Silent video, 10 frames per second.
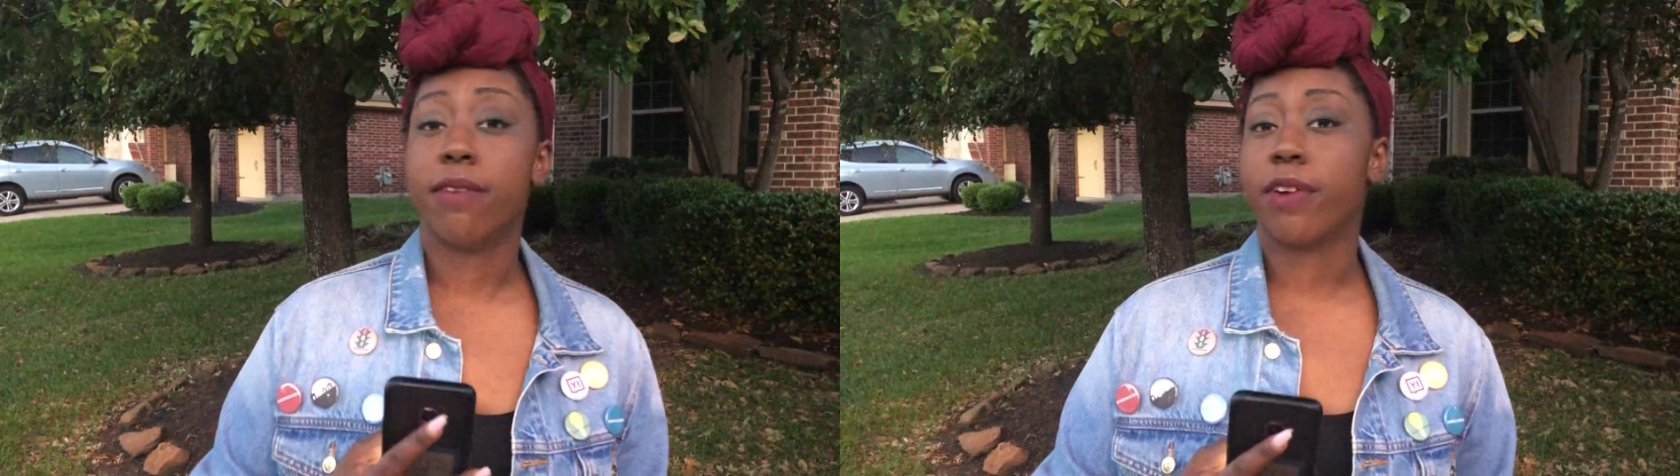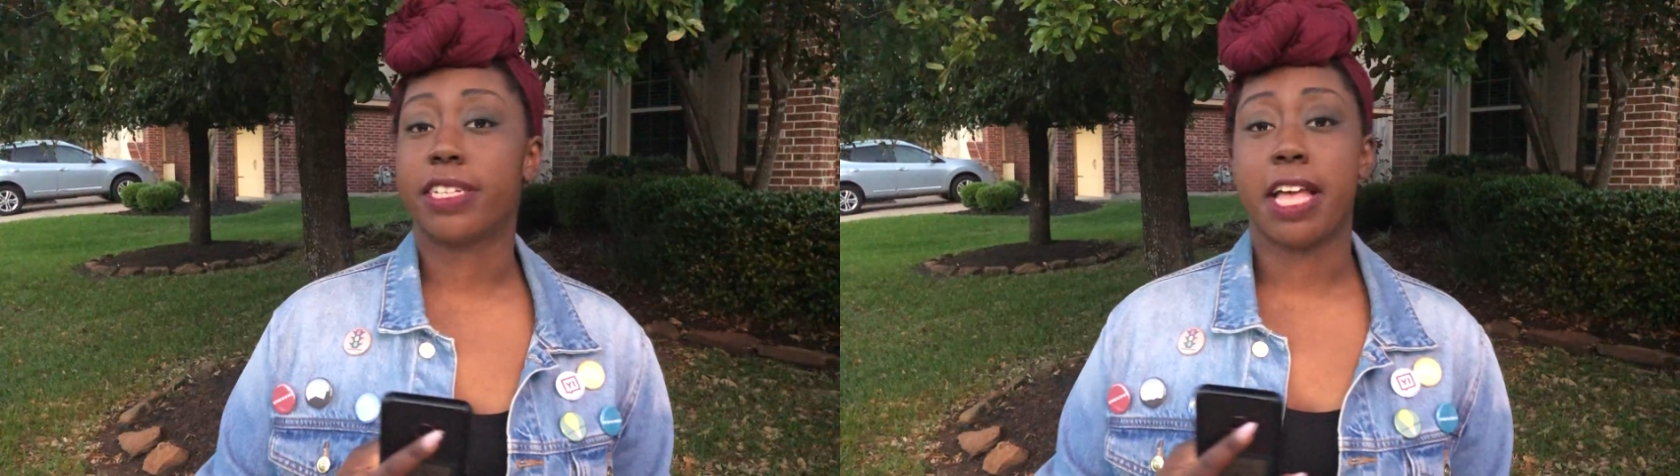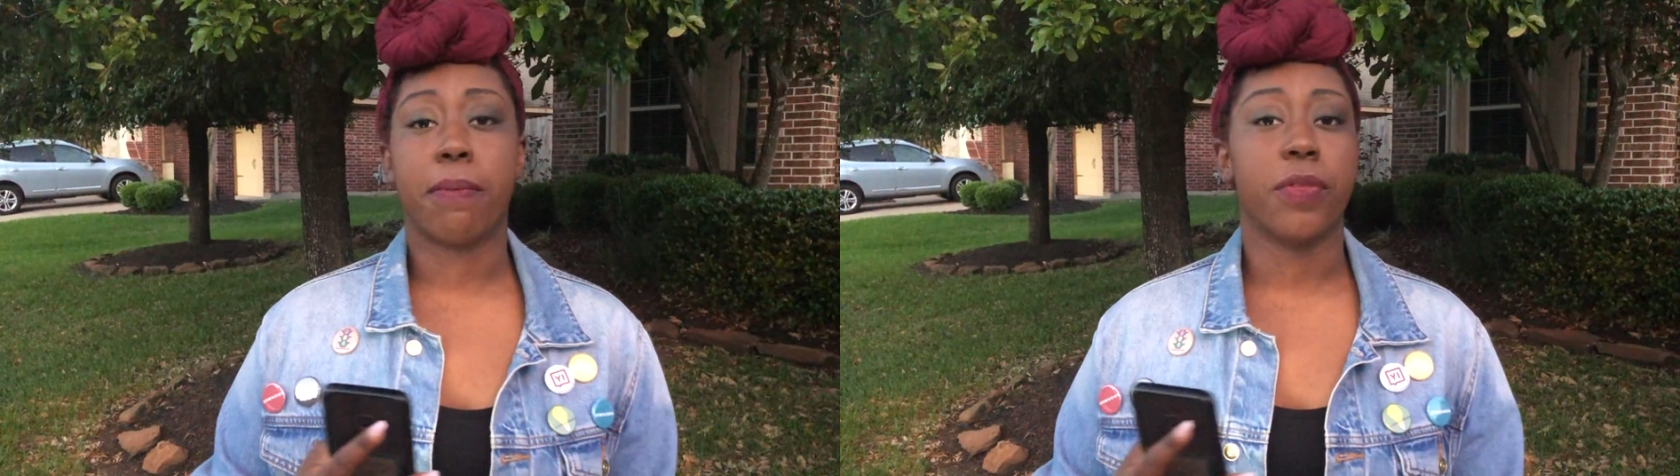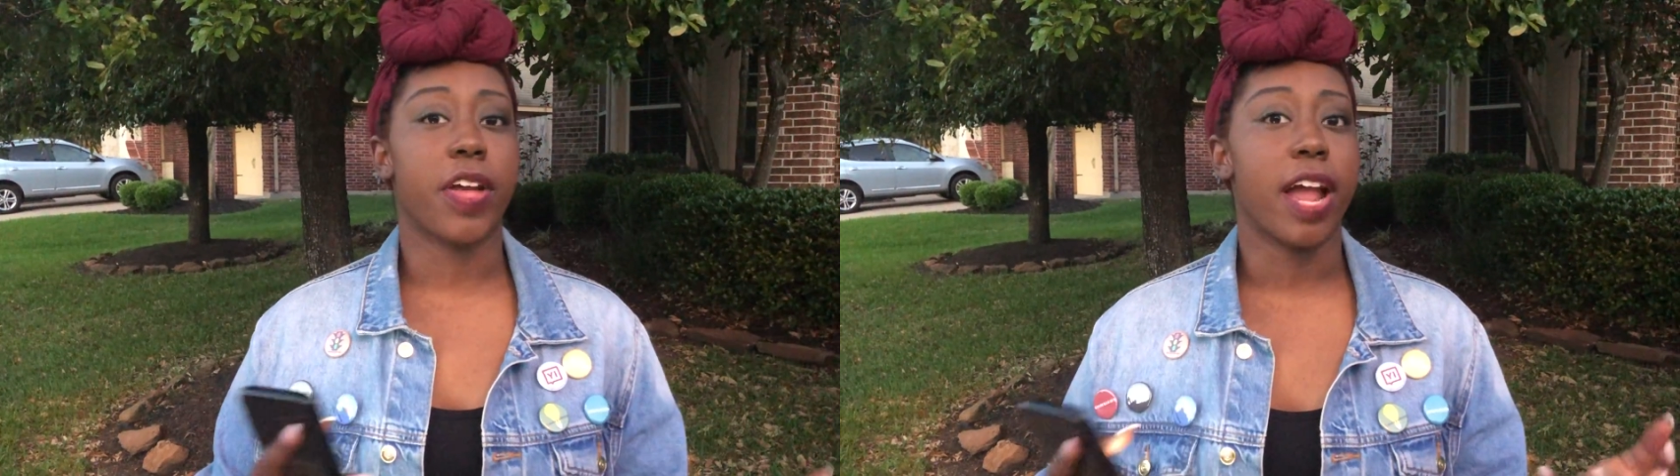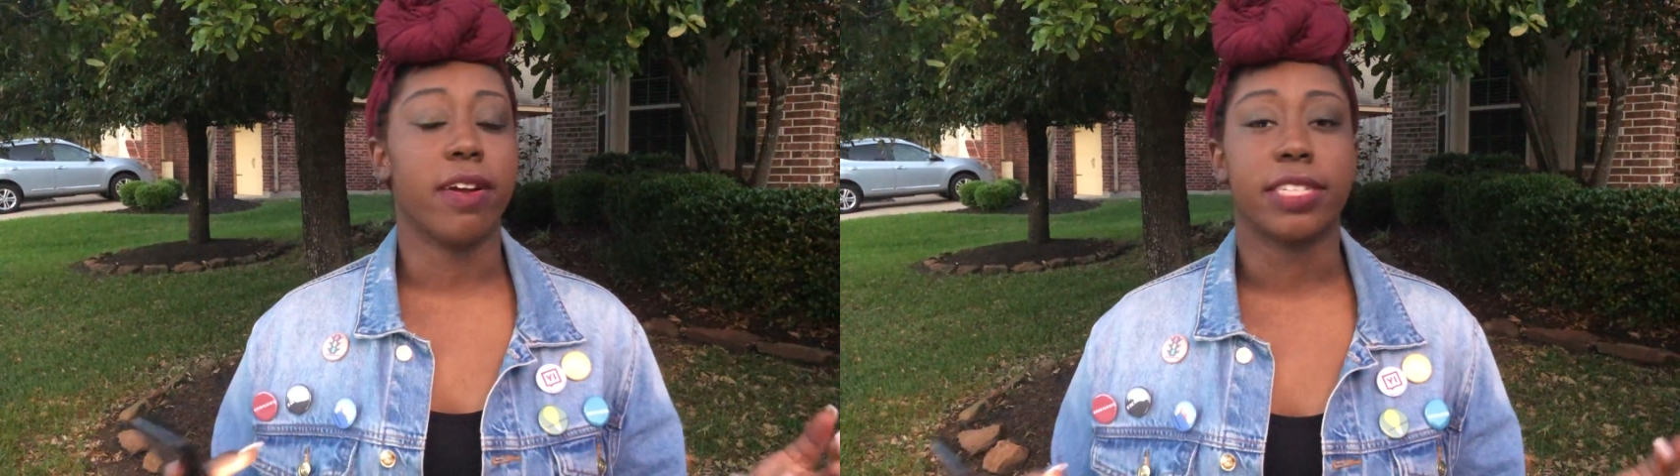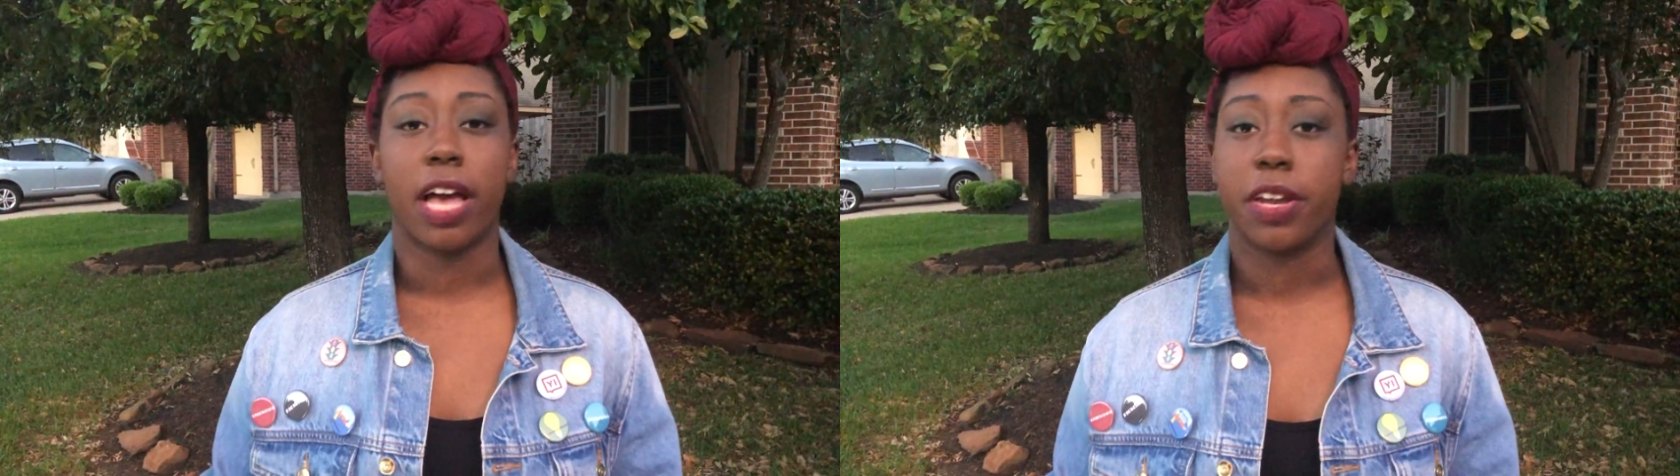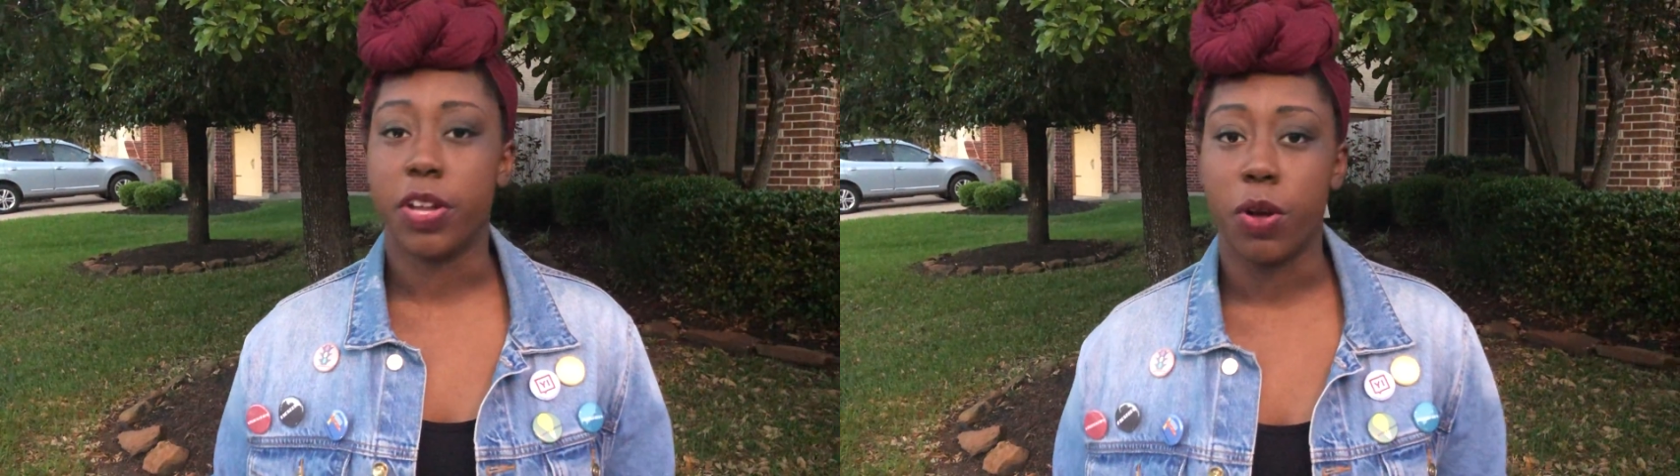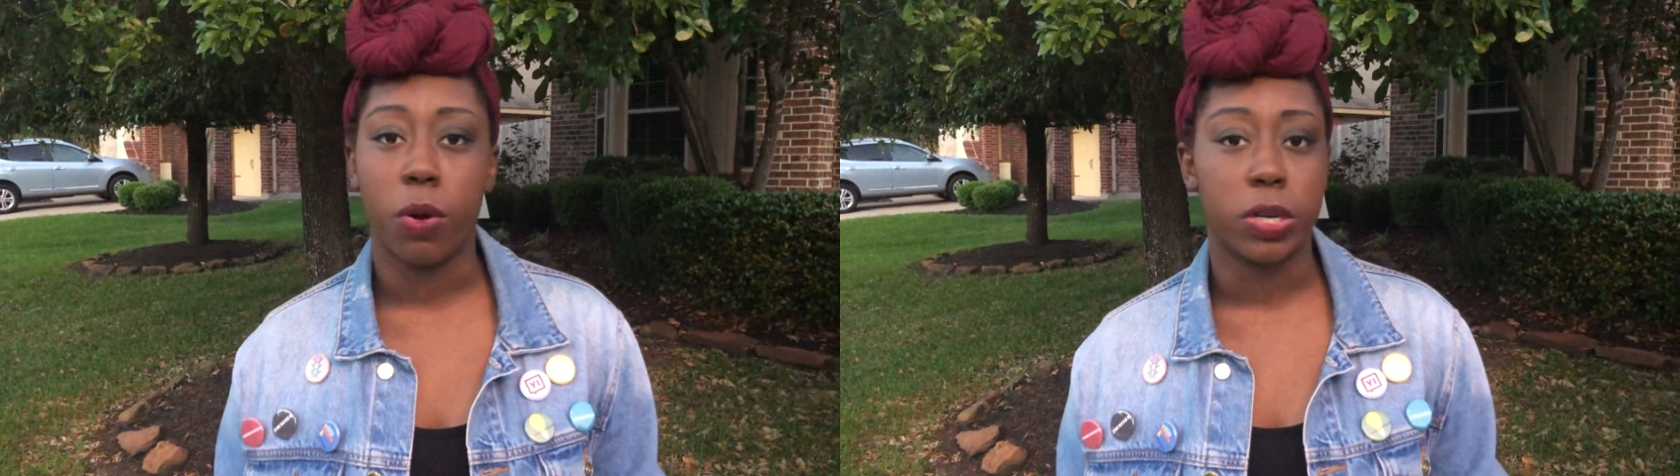for example, the Harris
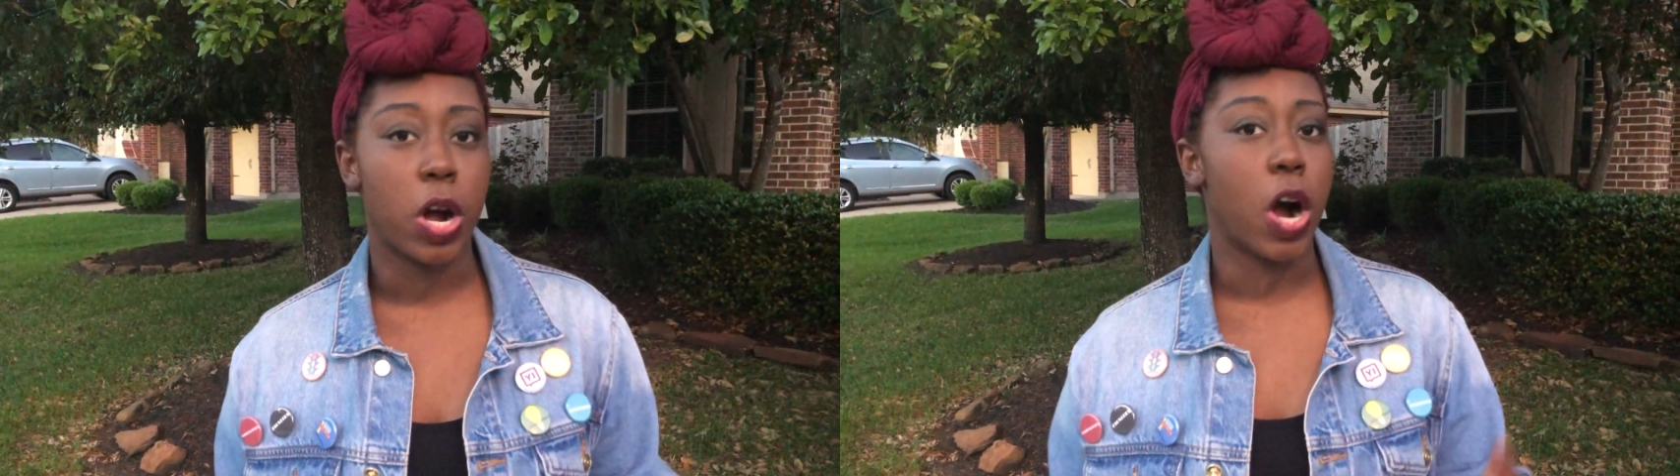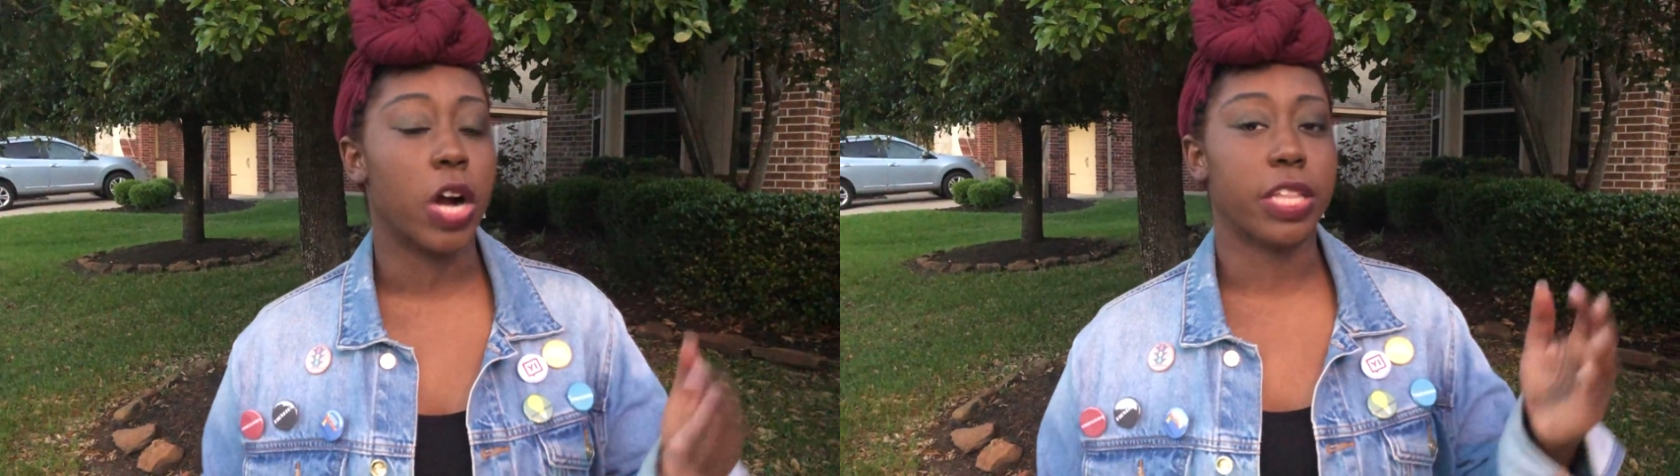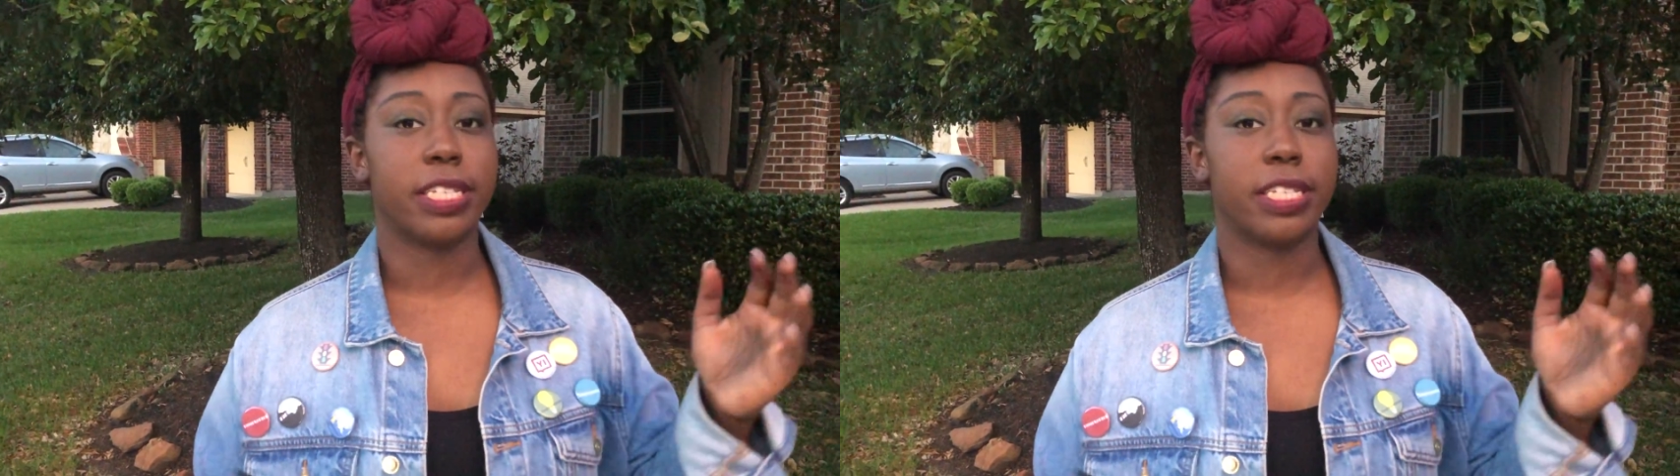County Gold Card,